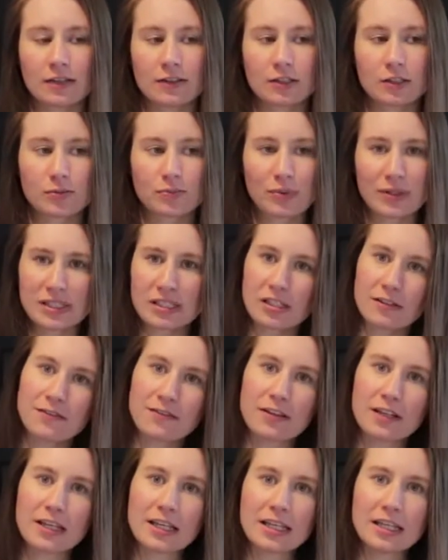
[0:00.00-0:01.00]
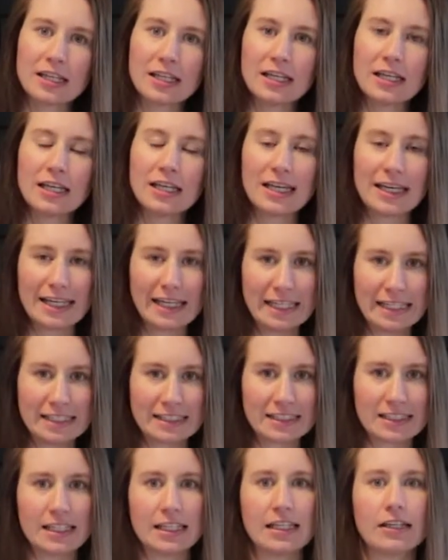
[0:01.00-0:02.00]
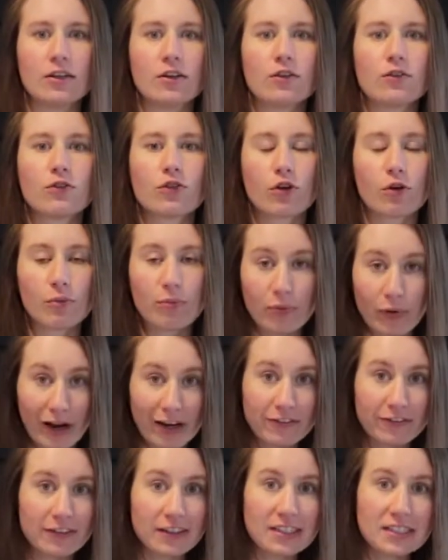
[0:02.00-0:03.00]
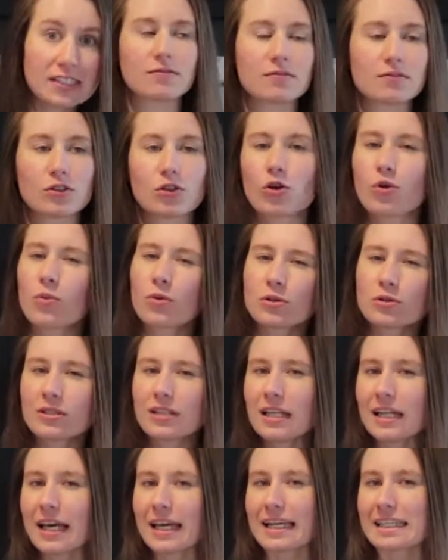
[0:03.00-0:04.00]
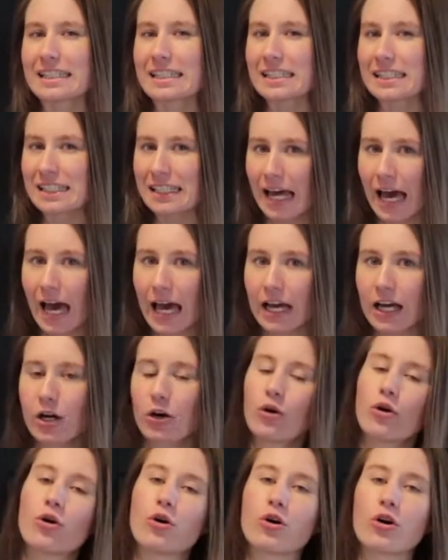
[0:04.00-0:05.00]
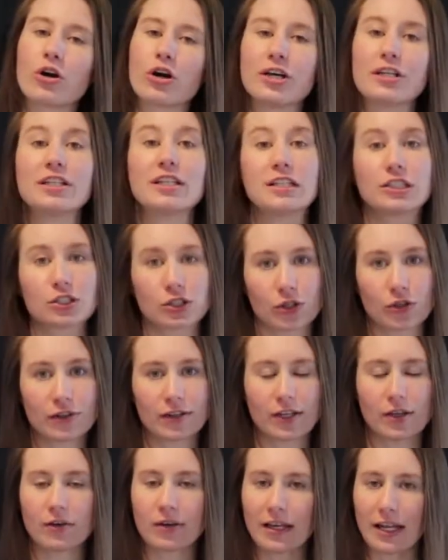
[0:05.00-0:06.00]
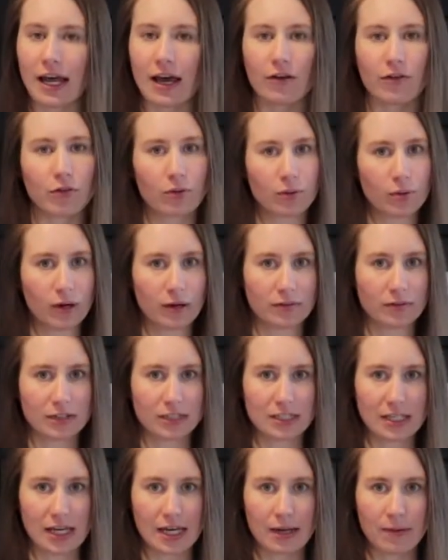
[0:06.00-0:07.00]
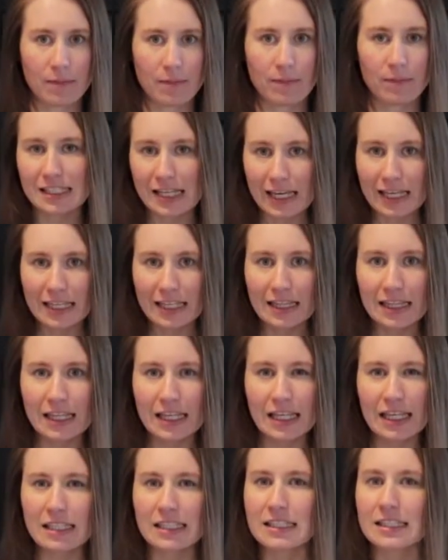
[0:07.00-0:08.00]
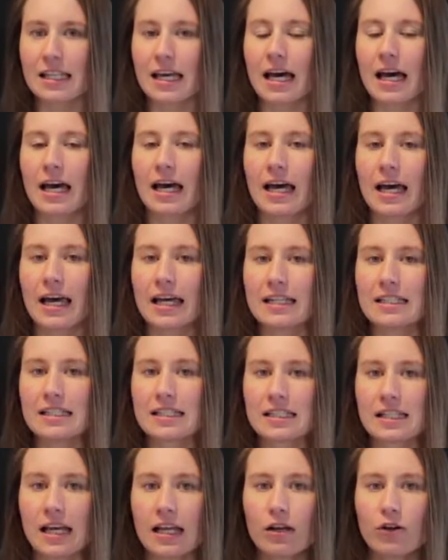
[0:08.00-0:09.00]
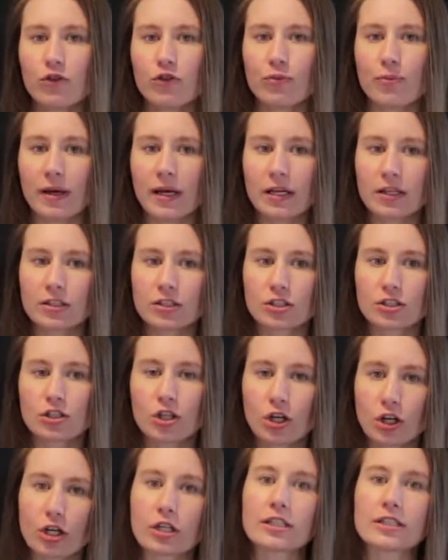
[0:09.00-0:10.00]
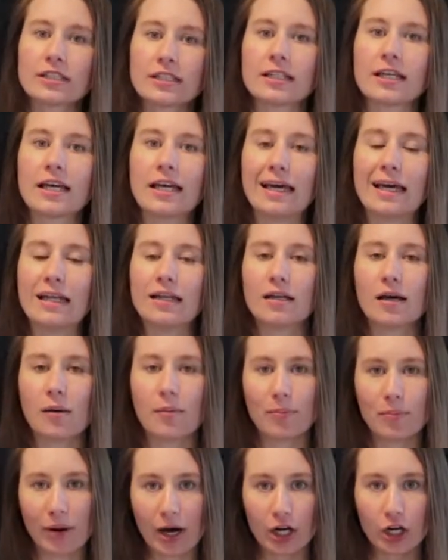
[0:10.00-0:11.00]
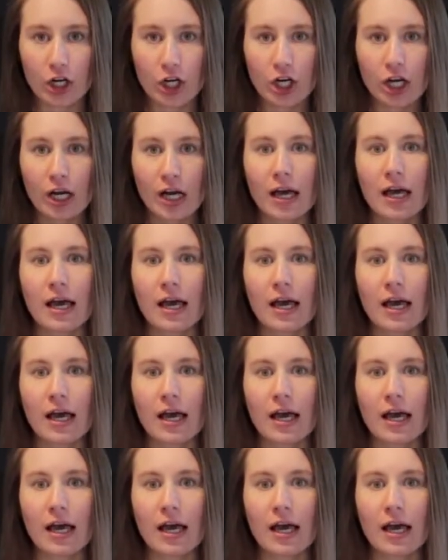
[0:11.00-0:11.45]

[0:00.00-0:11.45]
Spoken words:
specifically eaten for breakfast. They're mostly like a snack or a dessert that you can have throughout the day. The second thing is that instead of being just cooked in butter,